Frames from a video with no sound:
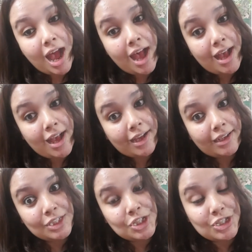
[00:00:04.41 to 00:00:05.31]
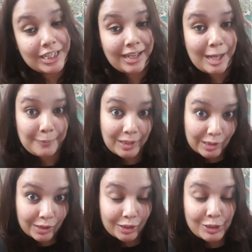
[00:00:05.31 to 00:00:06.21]
and today I'm
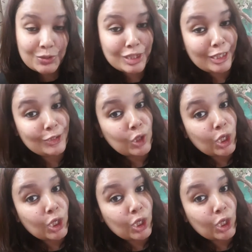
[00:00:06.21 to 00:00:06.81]
here to tell you